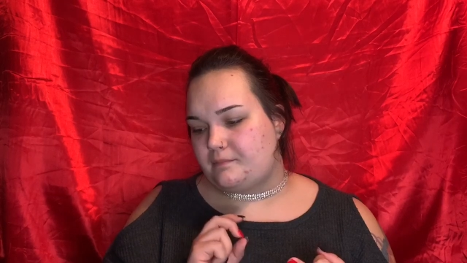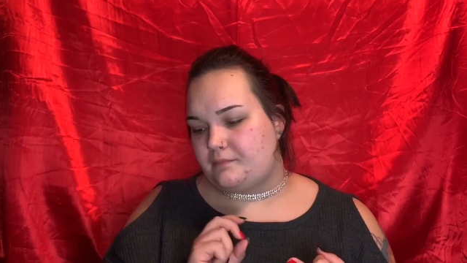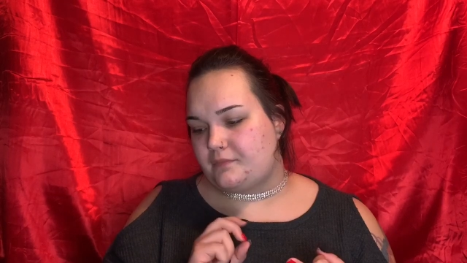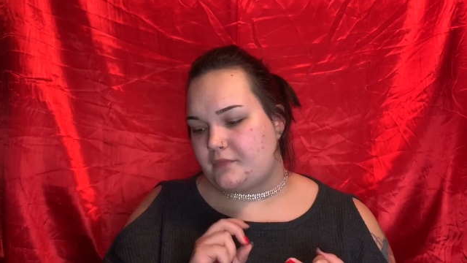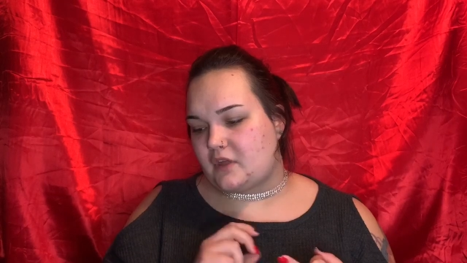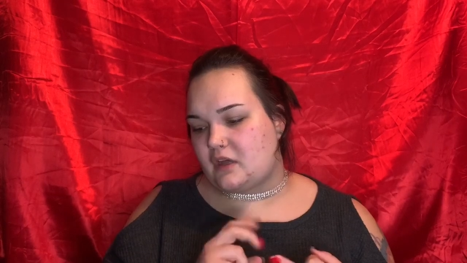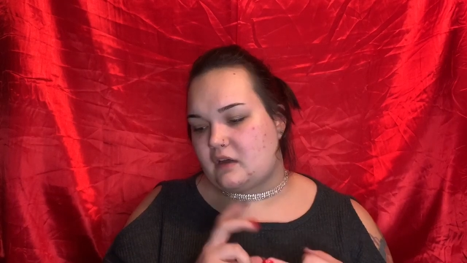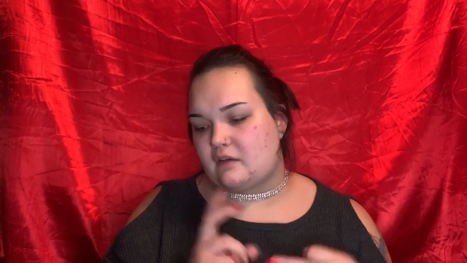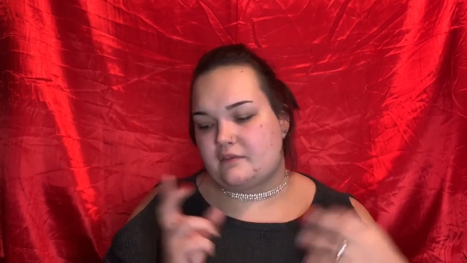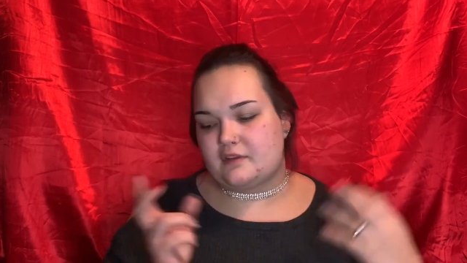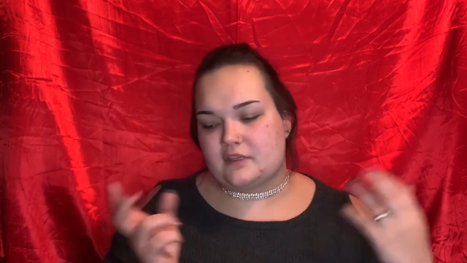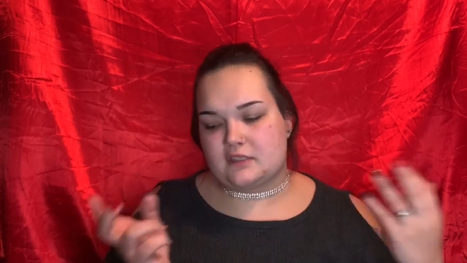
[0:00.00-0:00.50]

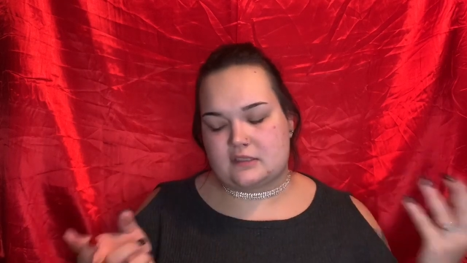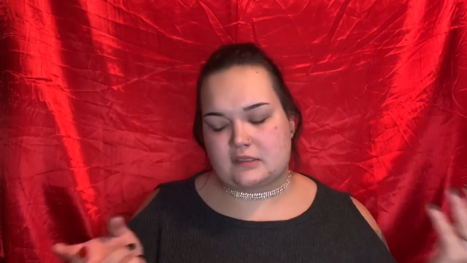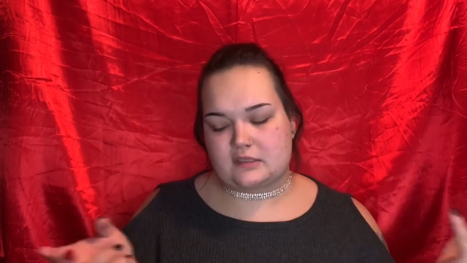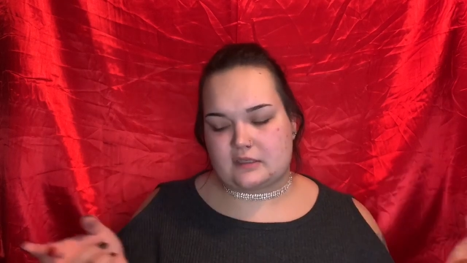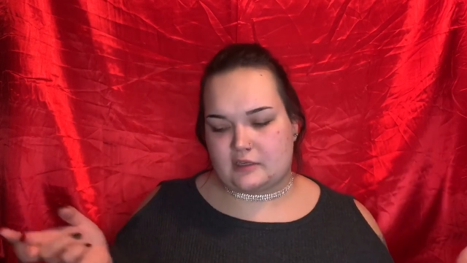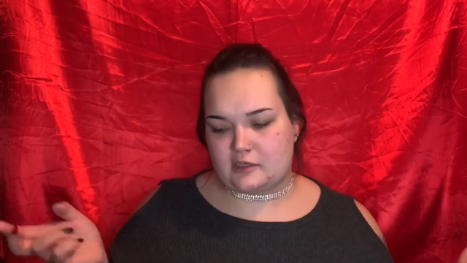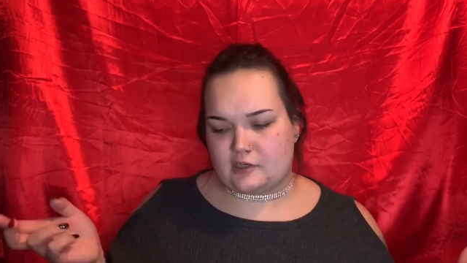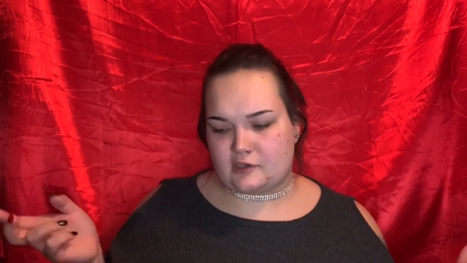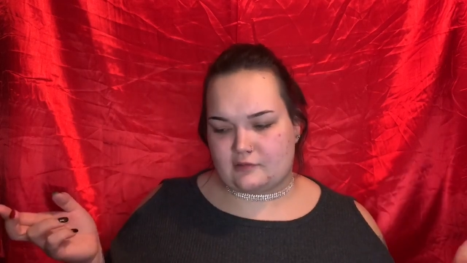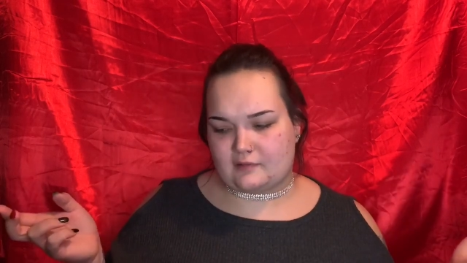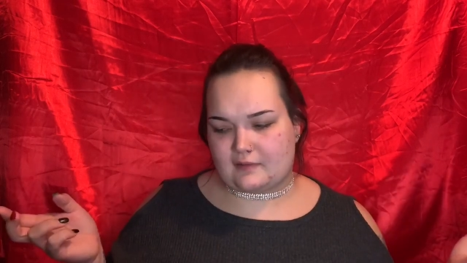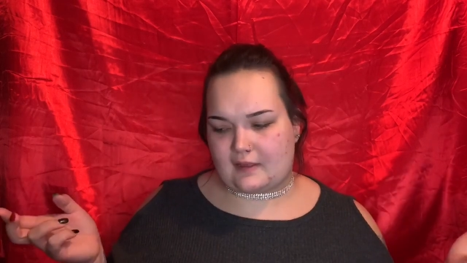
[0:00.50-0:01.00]
obviously
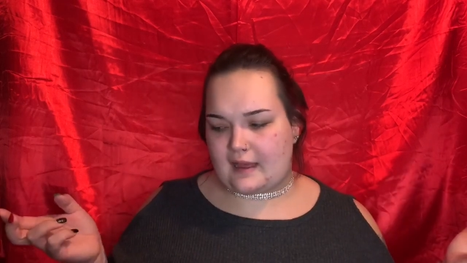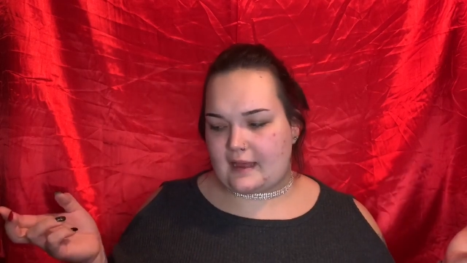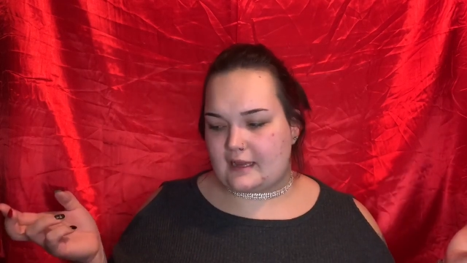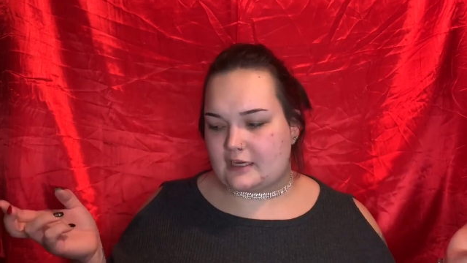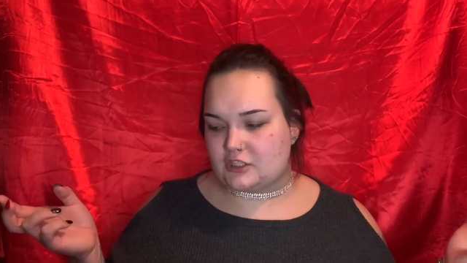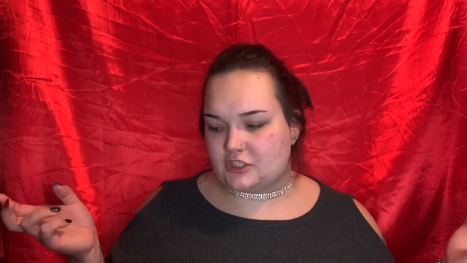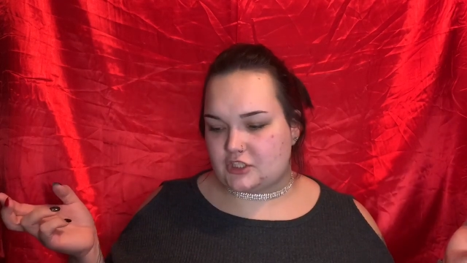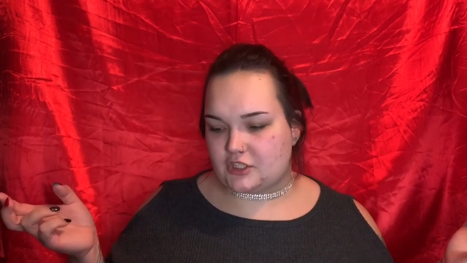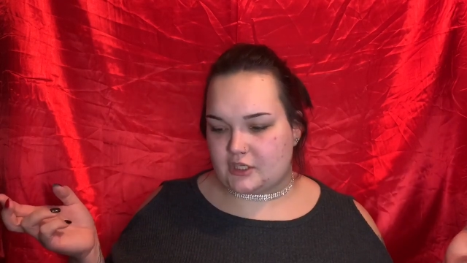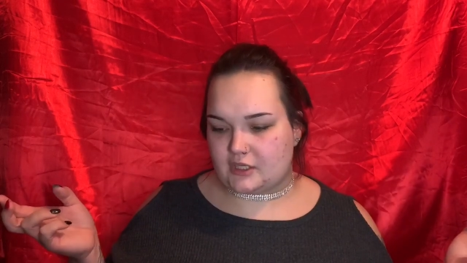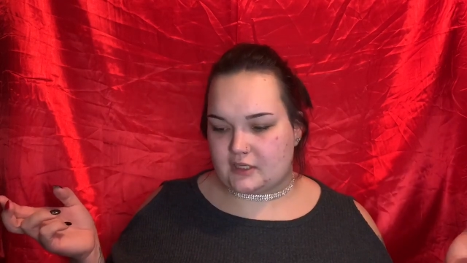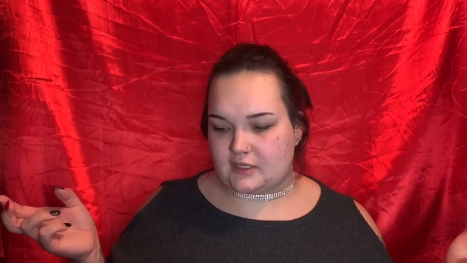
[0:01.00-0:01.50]
no
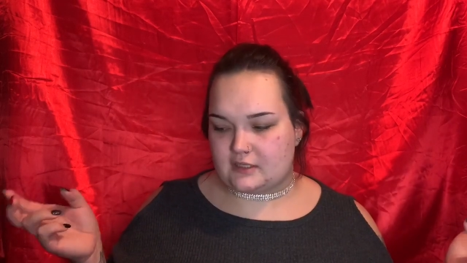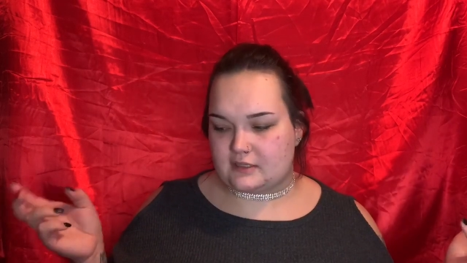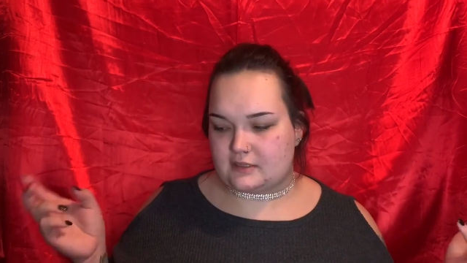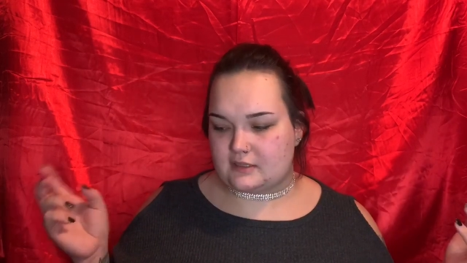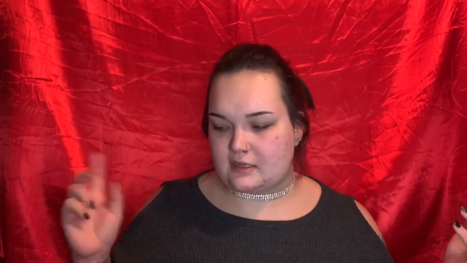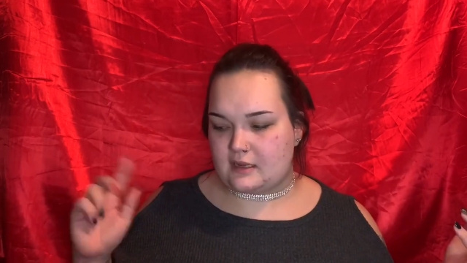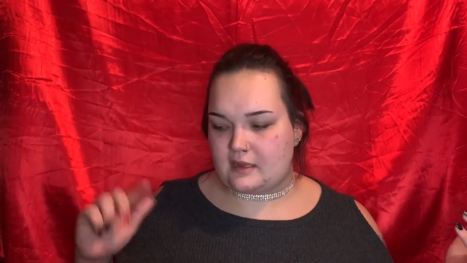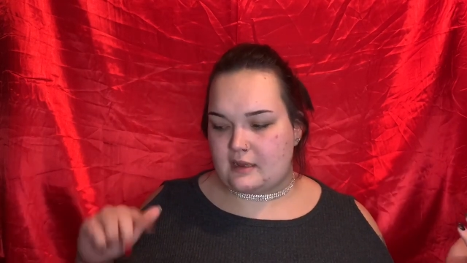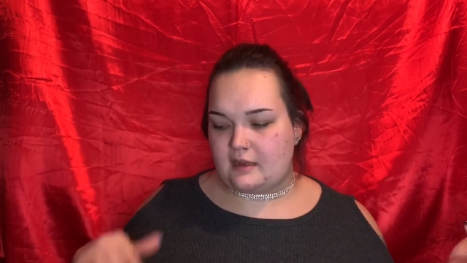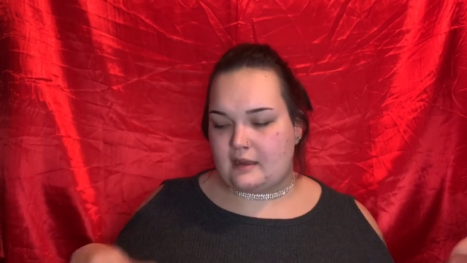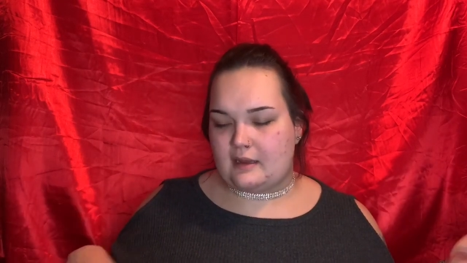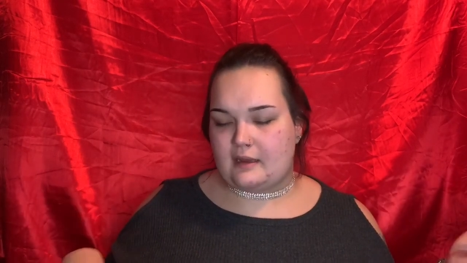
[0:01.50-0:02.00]
lashes,
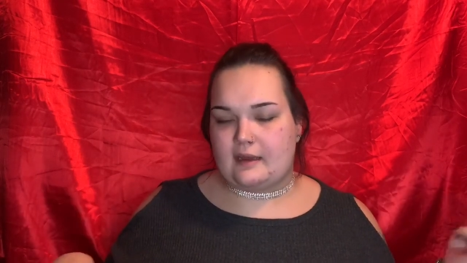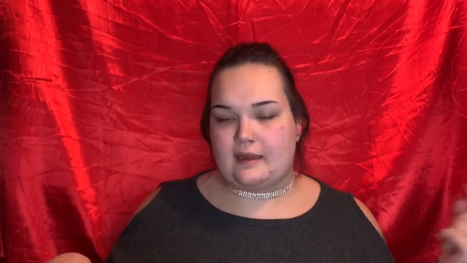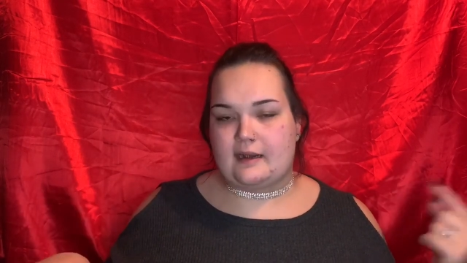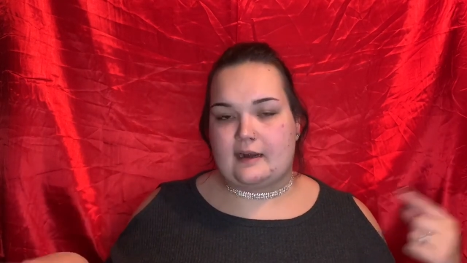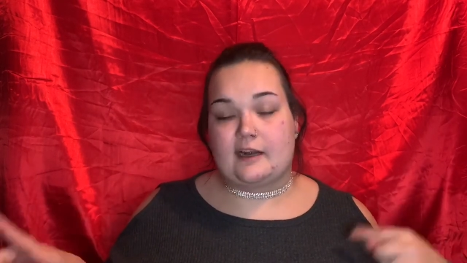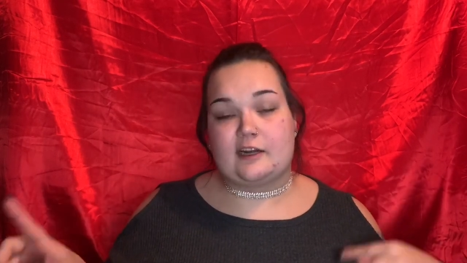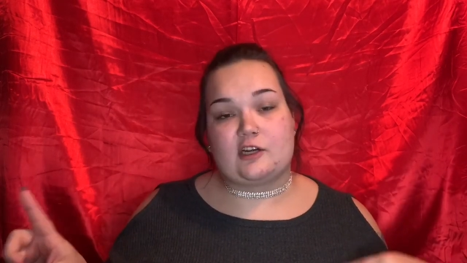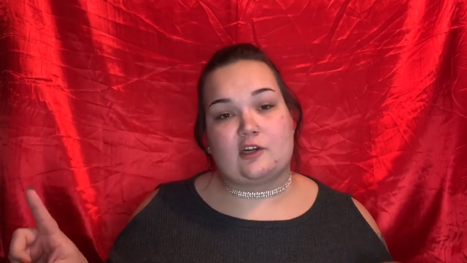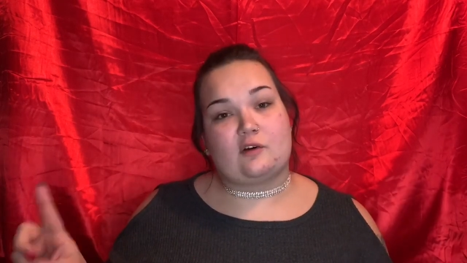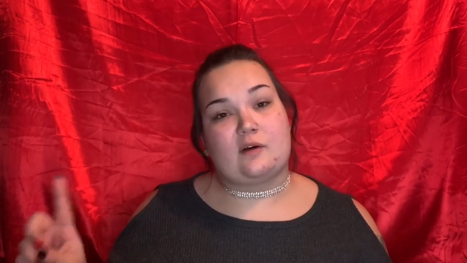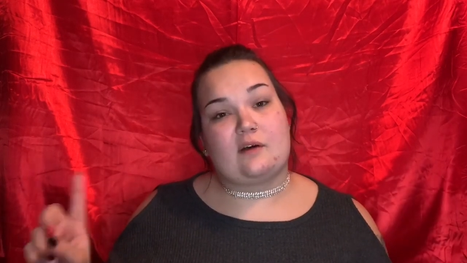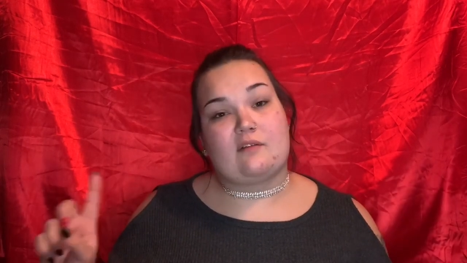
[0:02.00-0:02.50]
and I
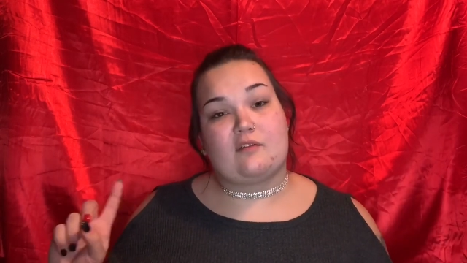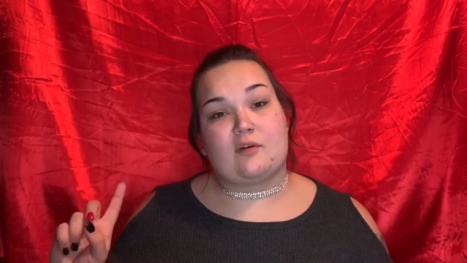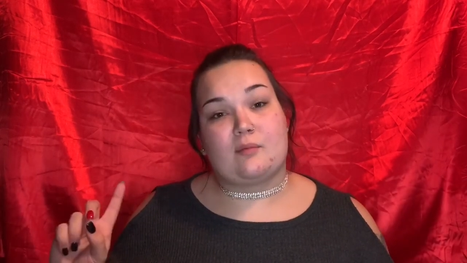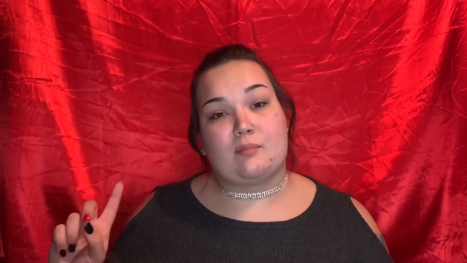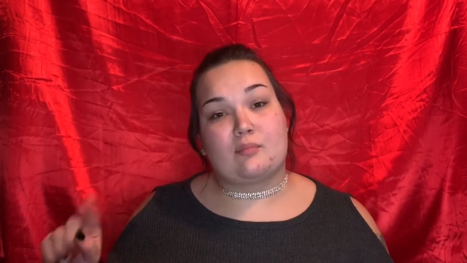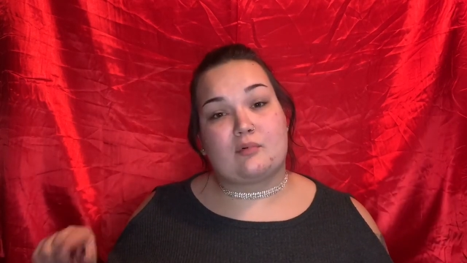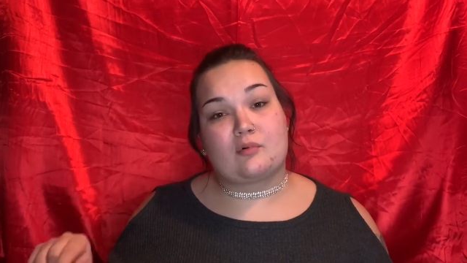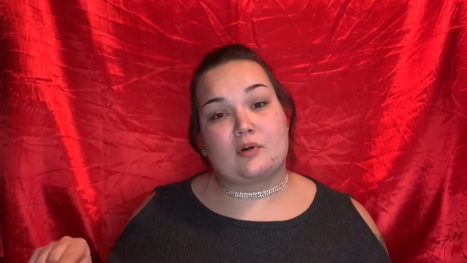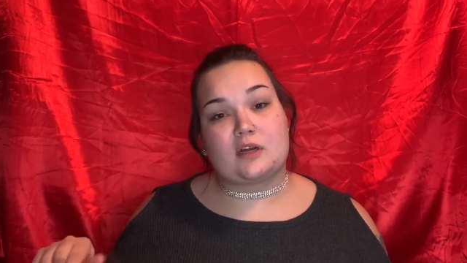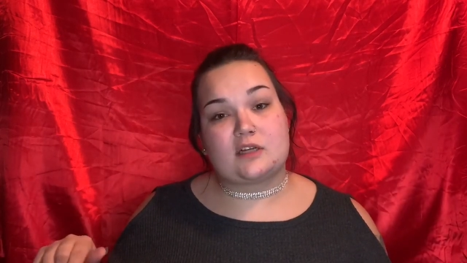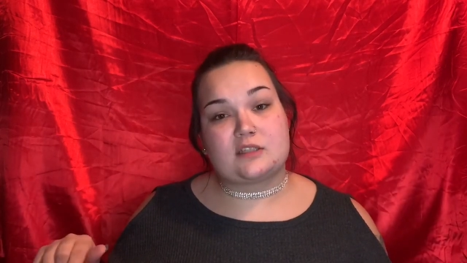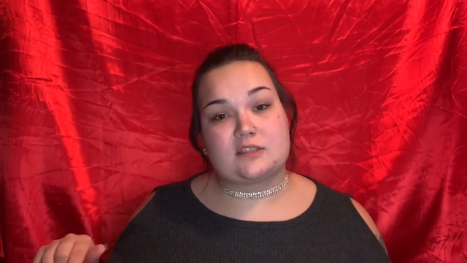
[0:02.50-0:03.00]
don't have a
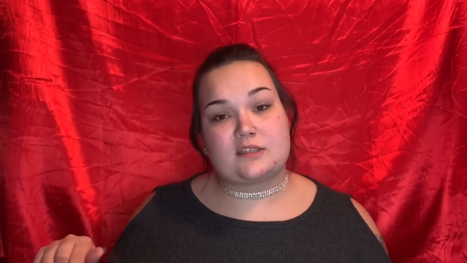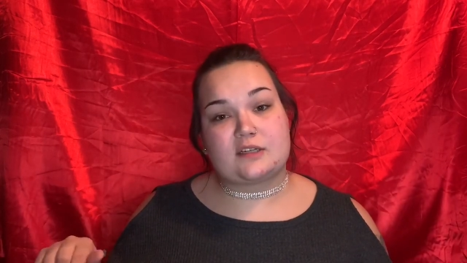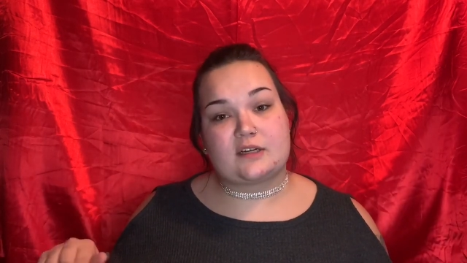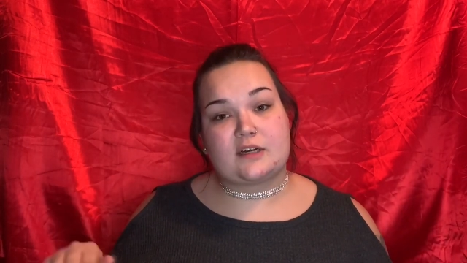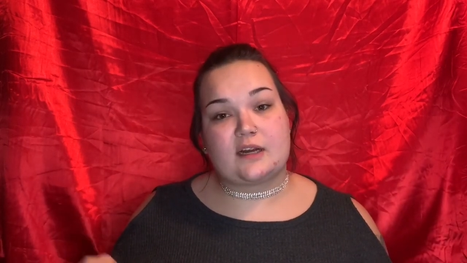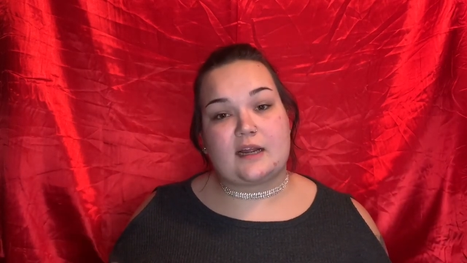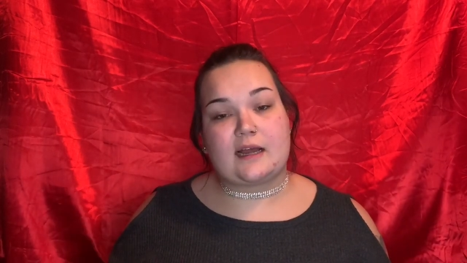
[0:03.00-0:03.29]
bronzer.